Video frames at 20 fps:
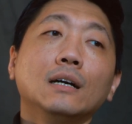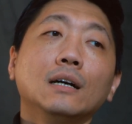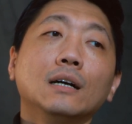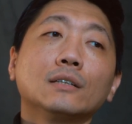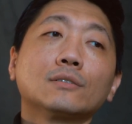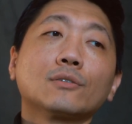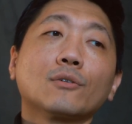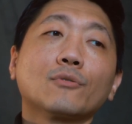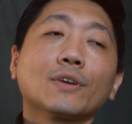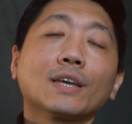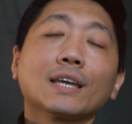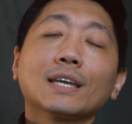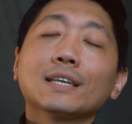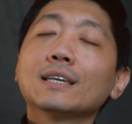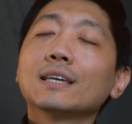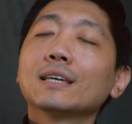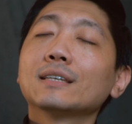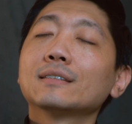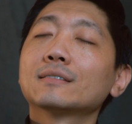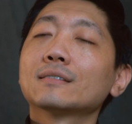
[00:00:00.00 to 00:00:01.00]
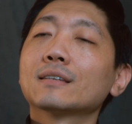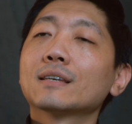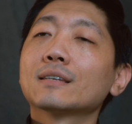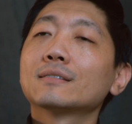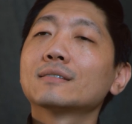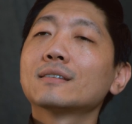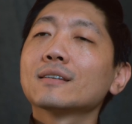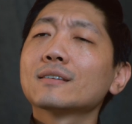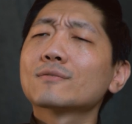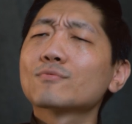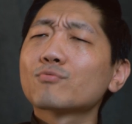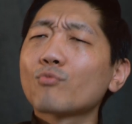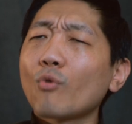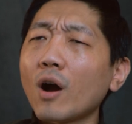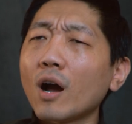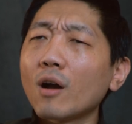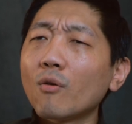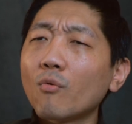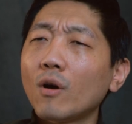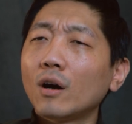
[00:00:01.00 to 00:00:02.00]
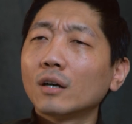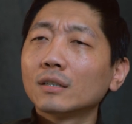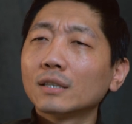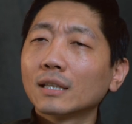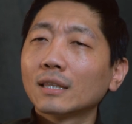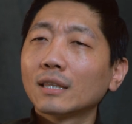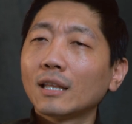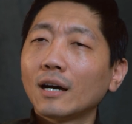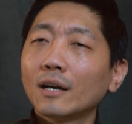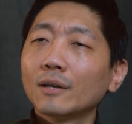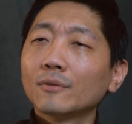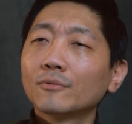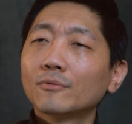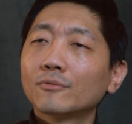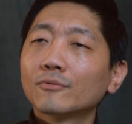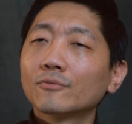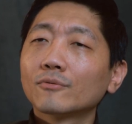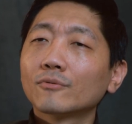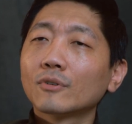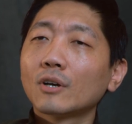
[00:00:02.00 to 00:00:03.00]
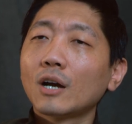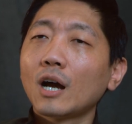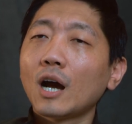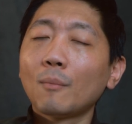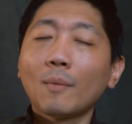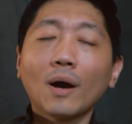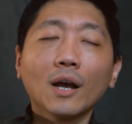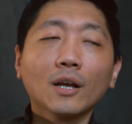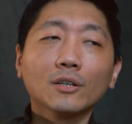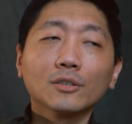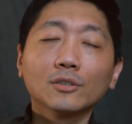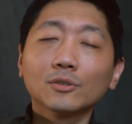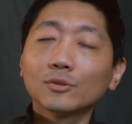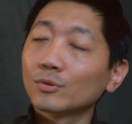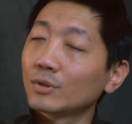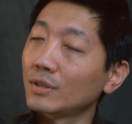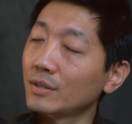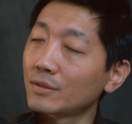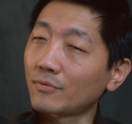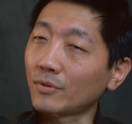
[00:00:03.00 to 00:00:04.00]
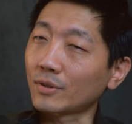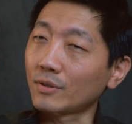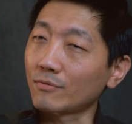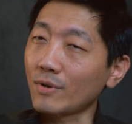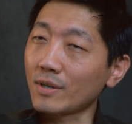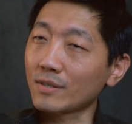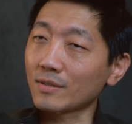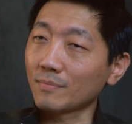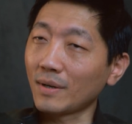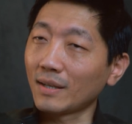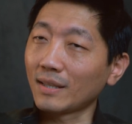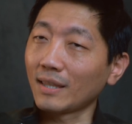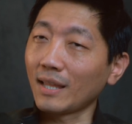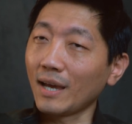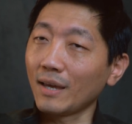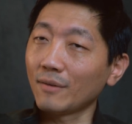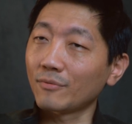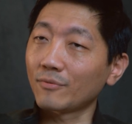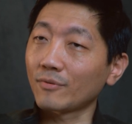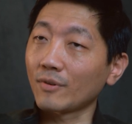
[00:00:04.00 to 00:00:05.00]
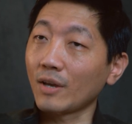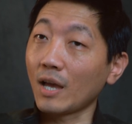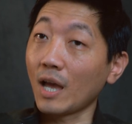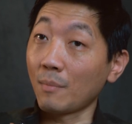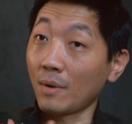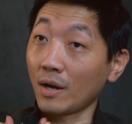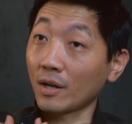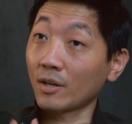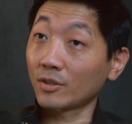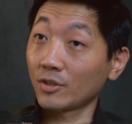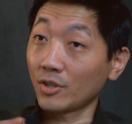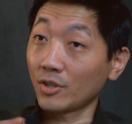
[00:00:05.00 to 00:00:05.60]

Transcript: So I think, is this what I want in life? Am I going to do this for the rest of my life? Am I going to